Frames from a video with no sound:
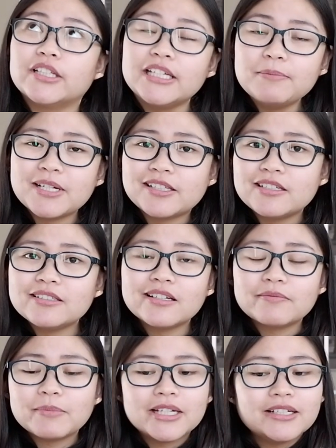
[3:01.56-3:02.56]
emailing
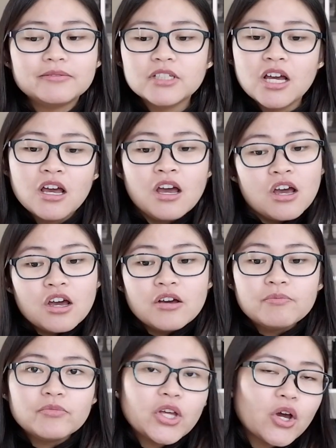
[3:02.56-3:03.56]
them and
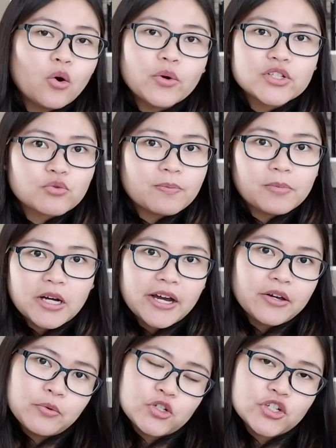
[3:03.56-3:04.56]
they always reply,
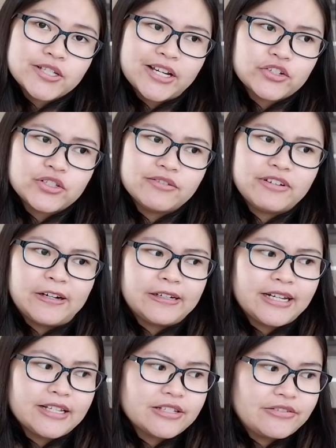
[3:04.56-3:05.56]
which is actually very
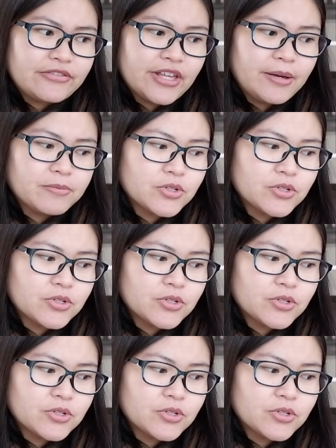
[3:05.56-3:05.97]
nice of them.